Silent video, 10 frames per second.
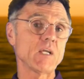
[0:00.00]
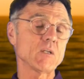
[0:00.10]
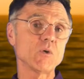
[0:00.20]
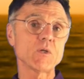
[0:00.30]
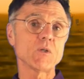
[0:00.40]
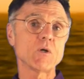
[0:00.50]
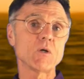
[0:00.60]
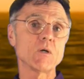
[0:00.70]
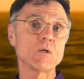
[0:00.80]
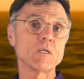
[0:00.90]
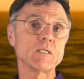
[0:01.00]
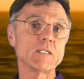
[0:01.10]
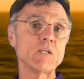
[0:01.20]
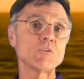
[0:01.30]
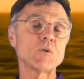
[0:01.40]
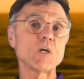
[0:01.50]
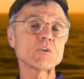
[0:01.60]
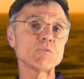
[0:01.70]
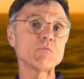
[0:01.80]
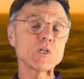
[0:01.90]
a look at our
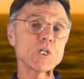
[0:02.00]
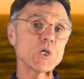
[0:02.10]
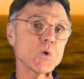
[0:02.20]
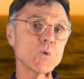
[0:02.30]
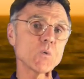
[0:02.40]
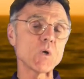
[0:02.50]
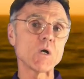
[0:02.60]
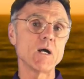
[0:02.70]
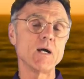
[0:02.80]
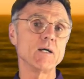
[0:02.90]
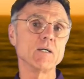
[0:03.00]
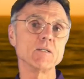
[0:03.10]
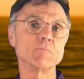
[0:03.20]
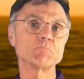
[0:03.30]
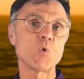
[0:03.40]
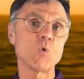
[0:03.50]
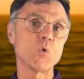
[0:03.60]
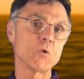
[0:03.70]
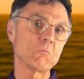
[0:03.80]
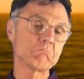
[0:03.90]
introduction video
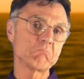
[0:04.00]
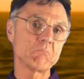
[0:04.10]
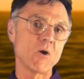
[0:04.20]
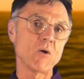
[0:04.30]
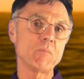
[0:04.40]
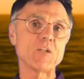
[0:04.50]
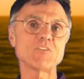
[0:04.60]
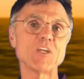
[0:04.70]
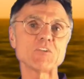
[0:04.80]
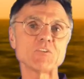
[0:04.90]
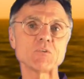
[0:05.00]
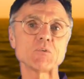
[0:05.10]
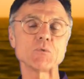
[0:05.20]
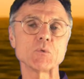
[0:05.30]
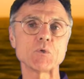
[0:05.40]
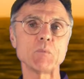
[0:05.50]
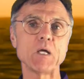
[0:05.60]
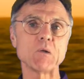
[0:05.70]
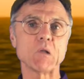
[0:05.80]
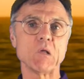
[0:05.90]
or our About section to learn
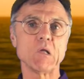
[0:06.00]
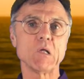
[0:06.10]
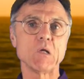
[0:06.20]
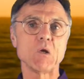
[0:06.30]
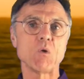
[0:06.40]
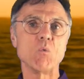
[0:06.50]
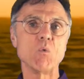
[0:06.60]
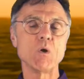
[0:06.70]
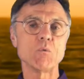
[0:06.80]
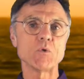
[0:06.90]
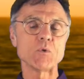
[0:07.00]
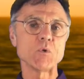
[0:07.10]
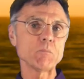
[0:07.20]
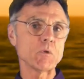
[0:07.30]
about what we're doing.